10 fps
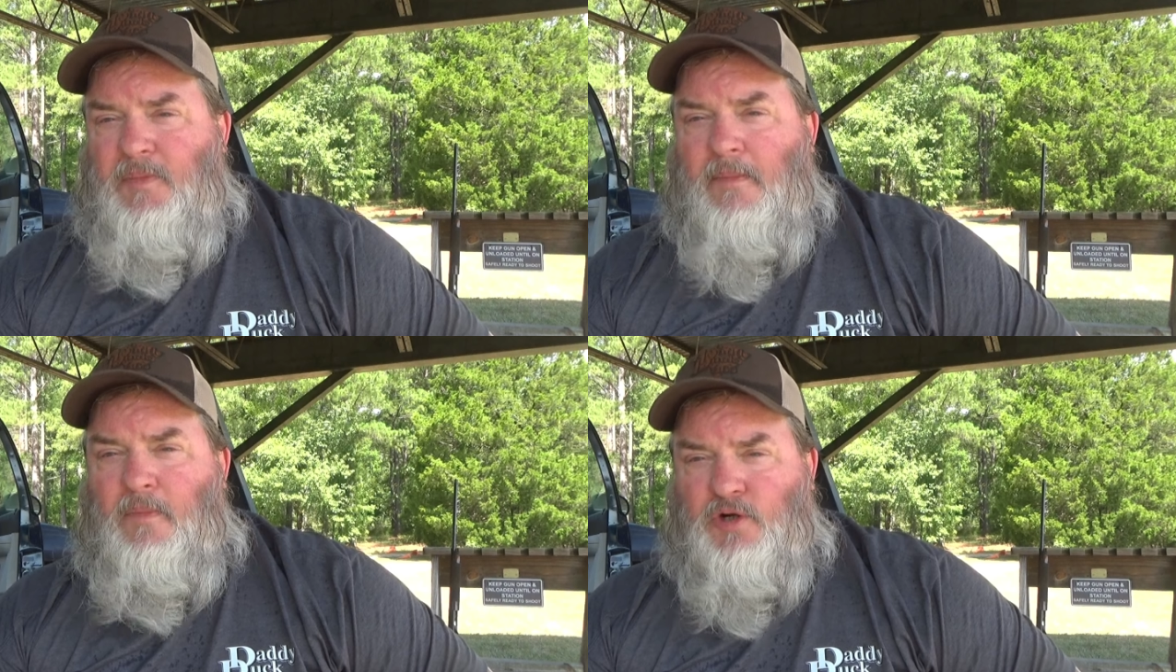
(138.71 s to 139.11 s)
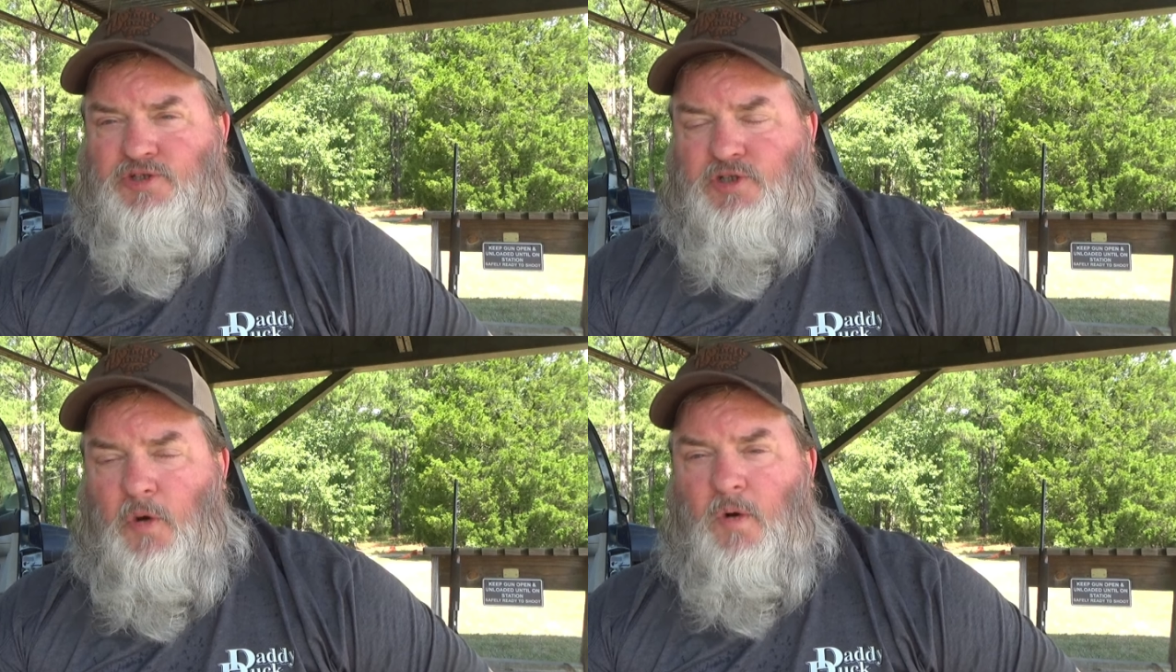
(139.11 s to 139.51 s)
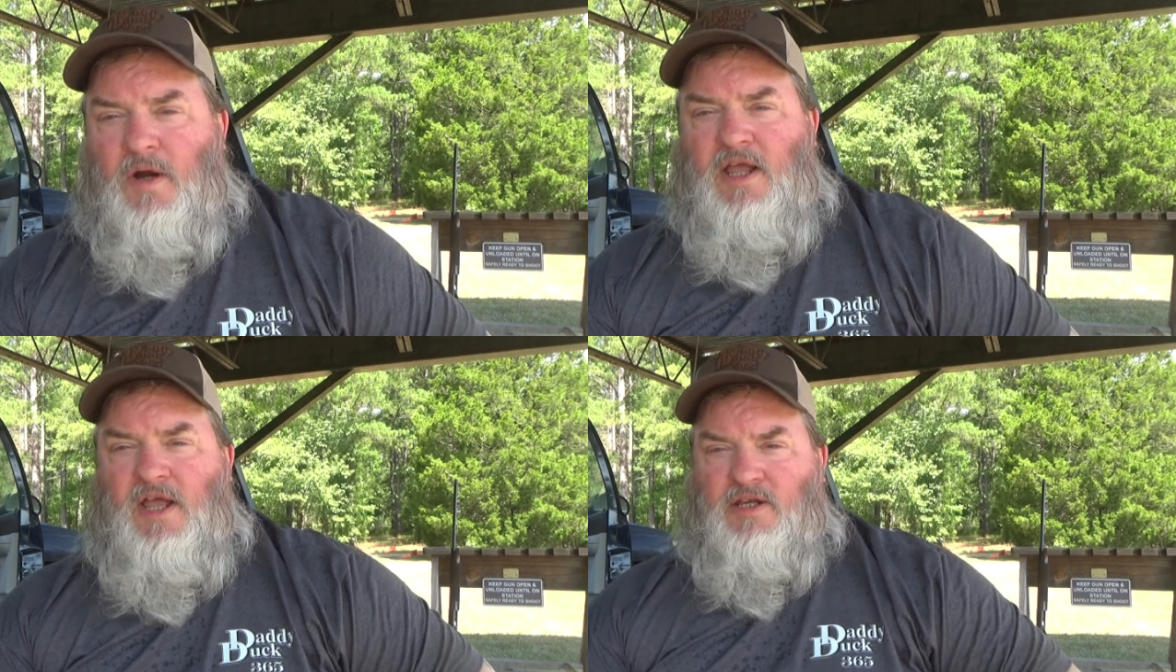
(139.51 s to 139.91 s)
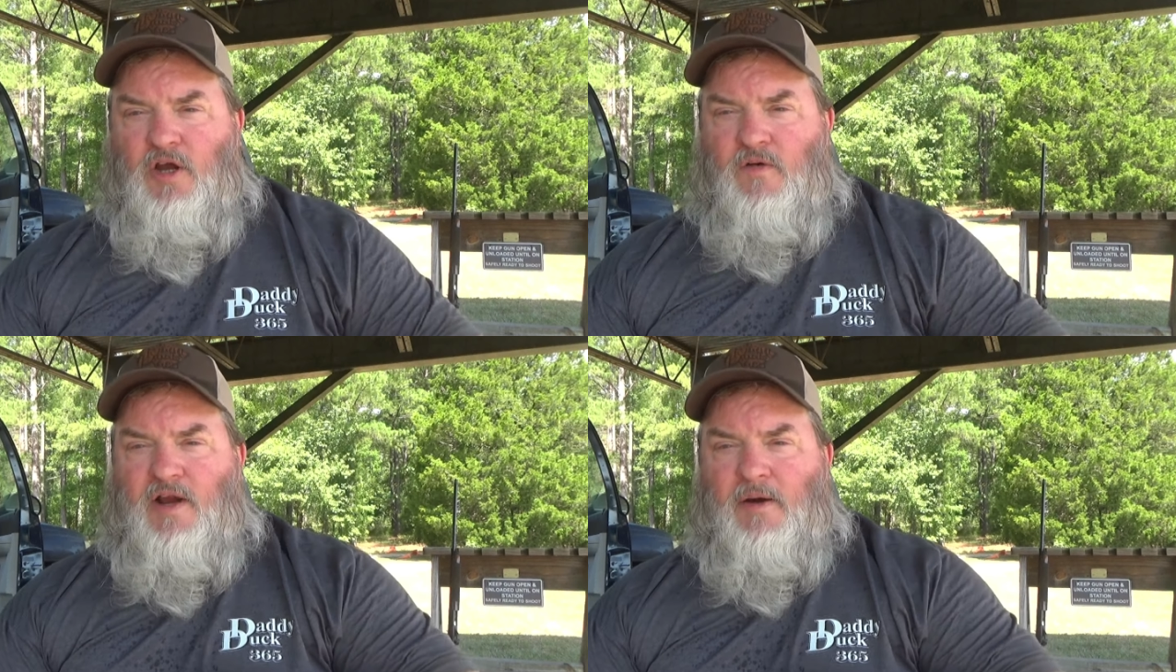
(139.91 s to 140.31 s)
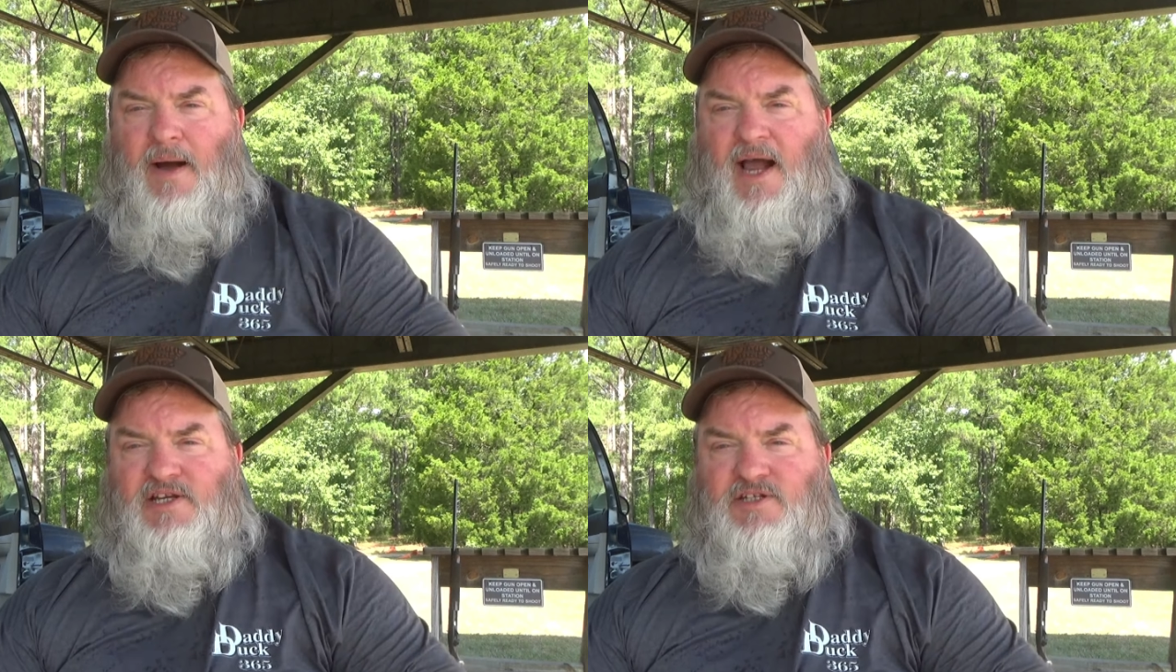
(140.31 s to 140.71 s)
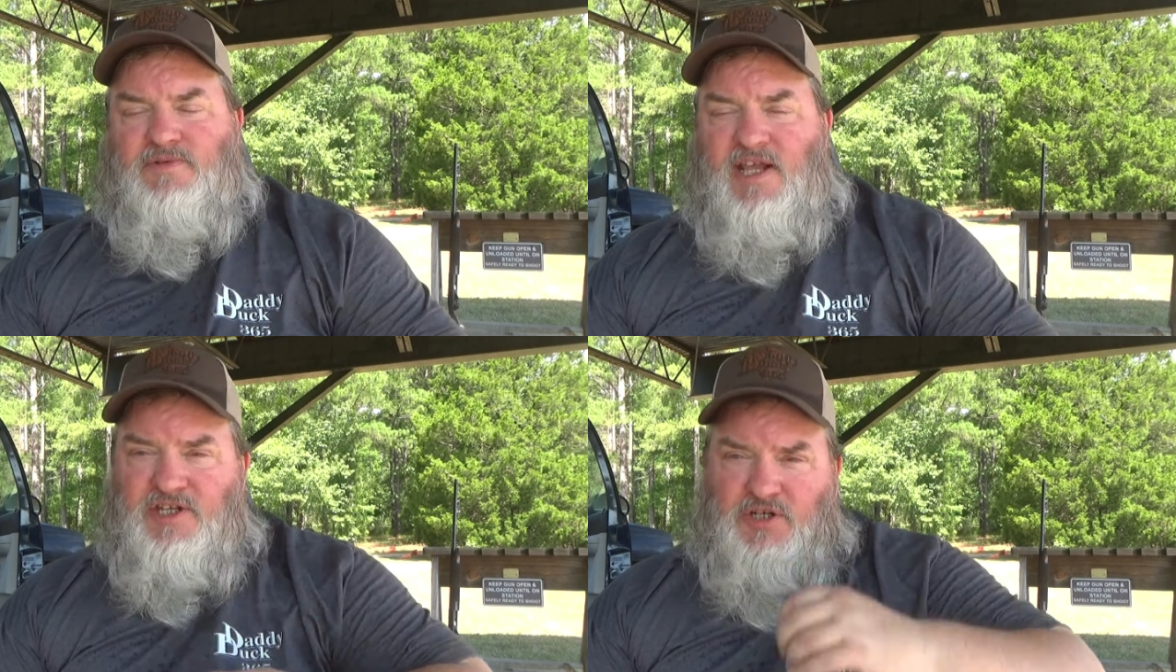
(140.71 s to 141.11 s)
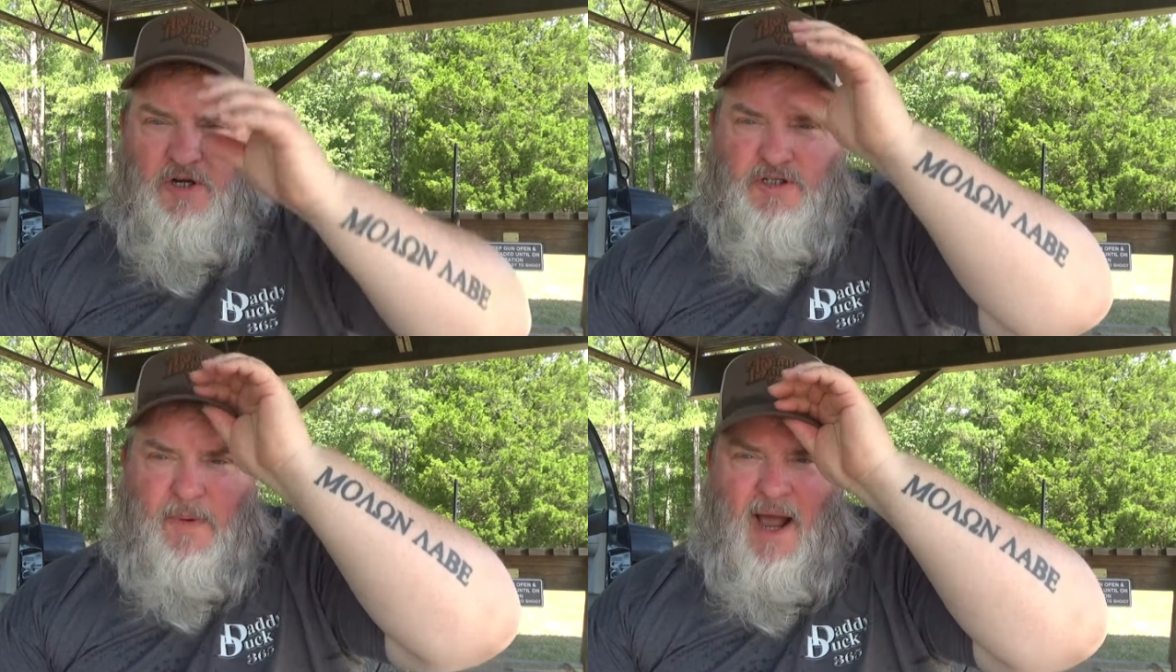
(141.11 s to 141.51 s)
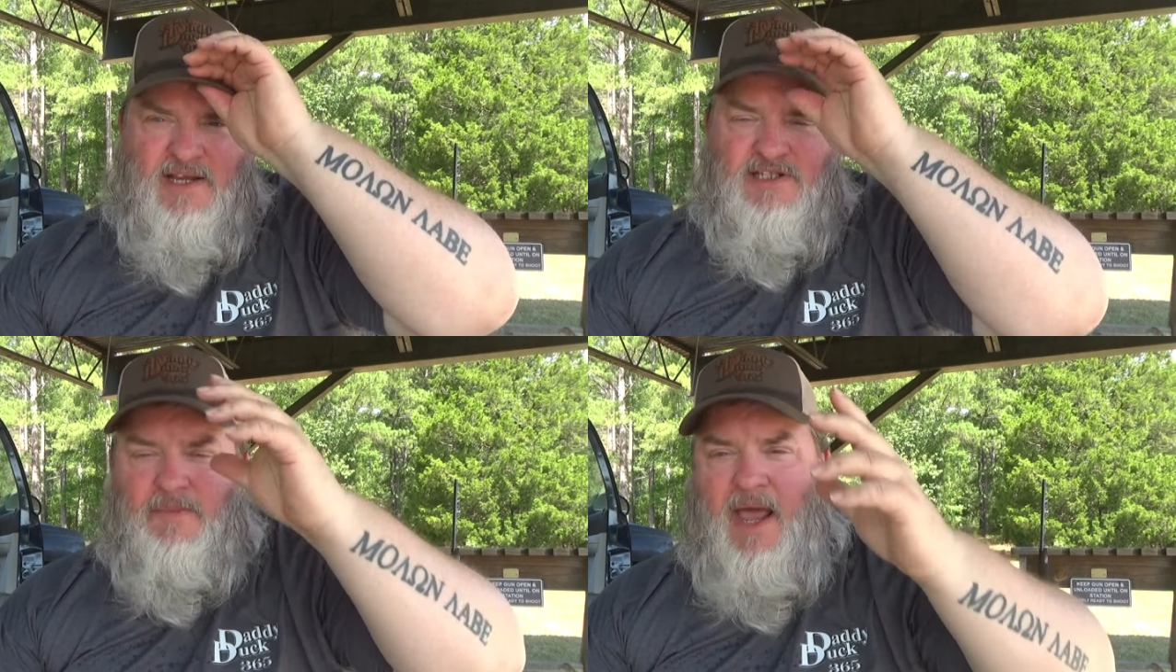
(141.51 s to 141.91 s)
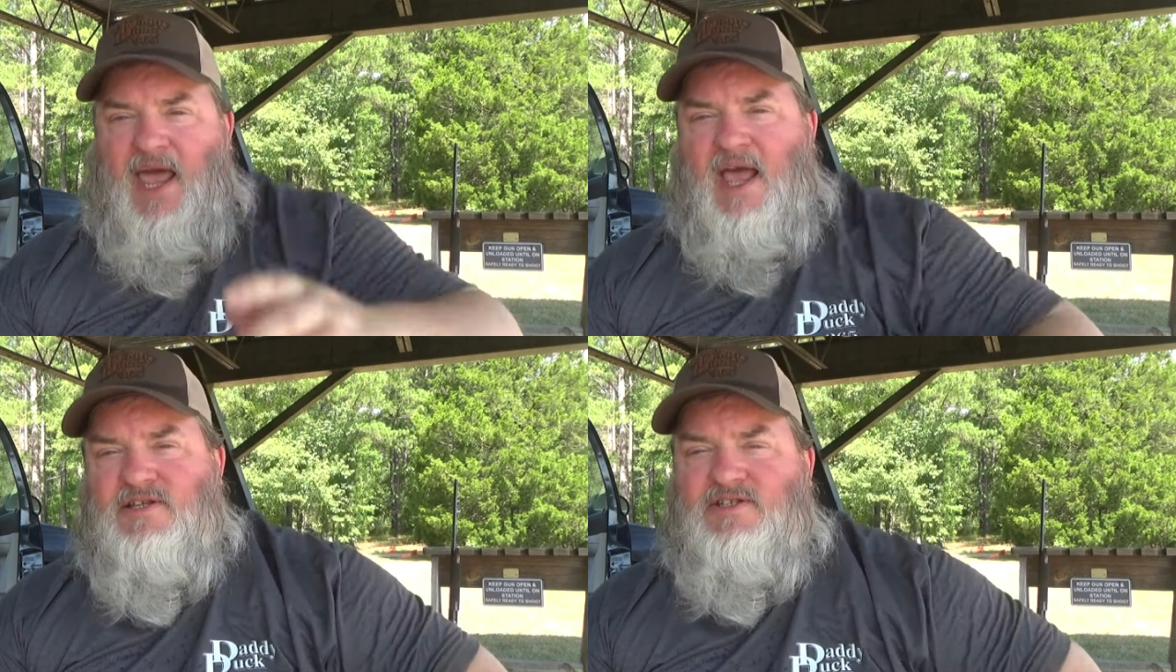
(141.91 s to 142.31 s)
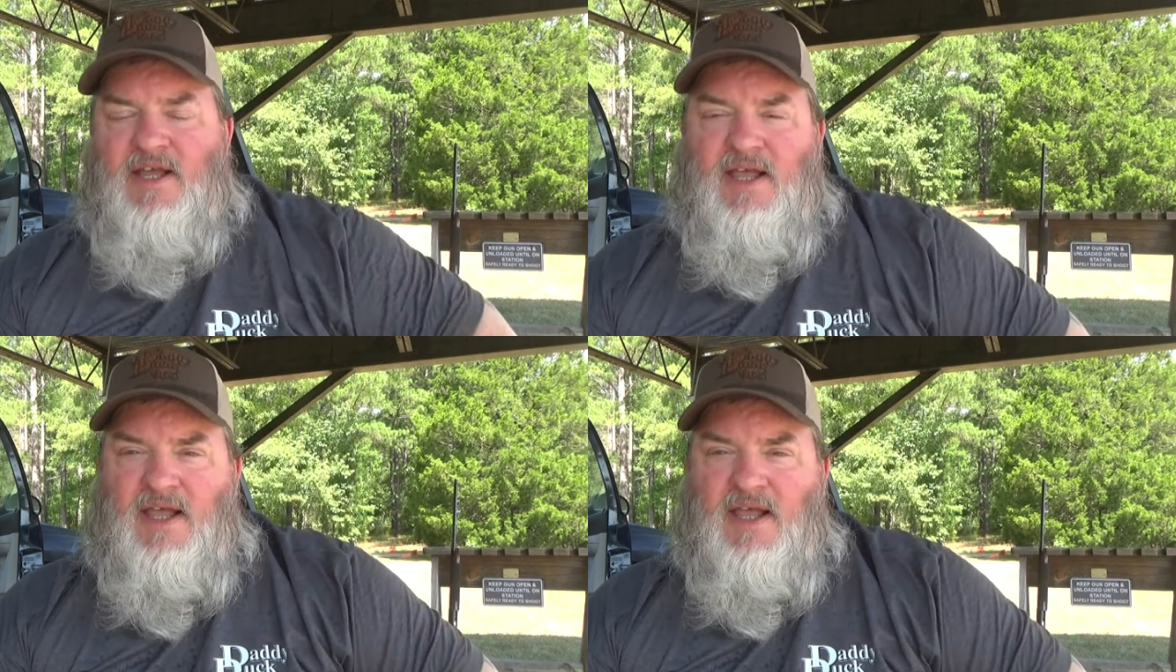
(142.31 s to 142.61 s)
my merch store. You go there and buy you some t-shirts, buy you some hats.